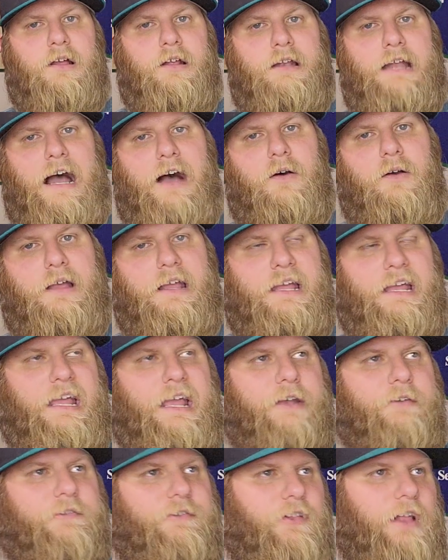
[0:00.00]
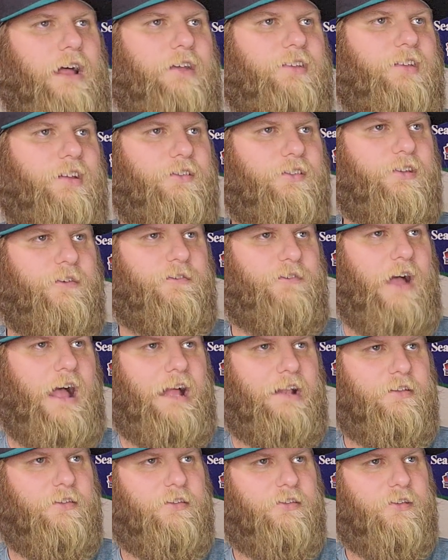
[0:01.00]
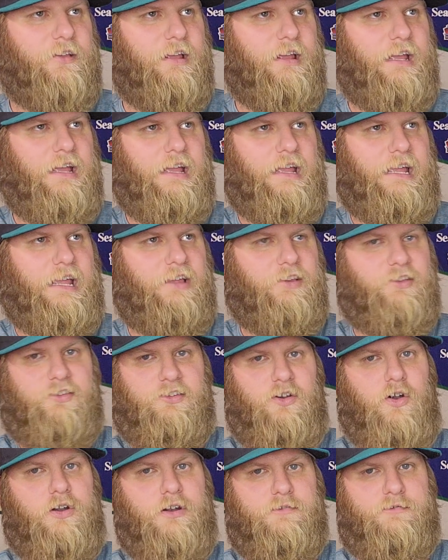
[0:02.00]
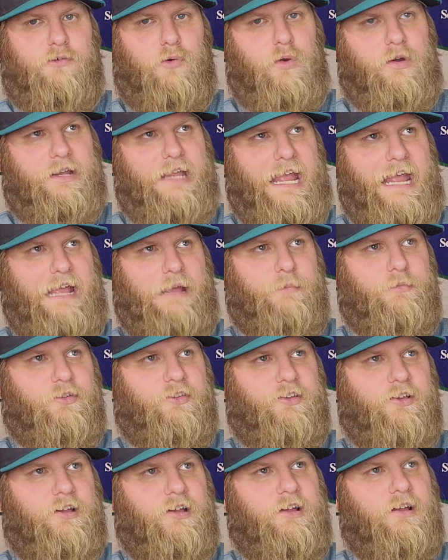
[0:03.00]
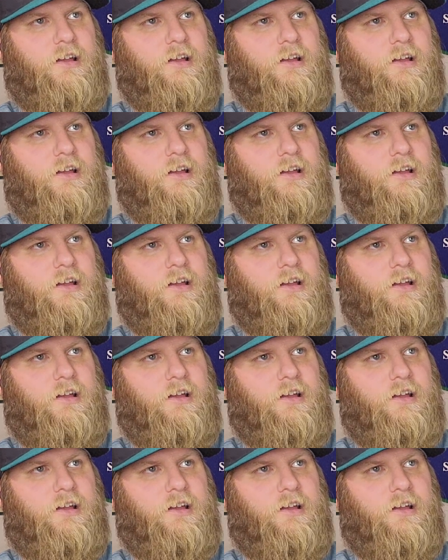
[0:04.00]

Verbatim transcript: Now, in, in Flexen's defense, he started four games.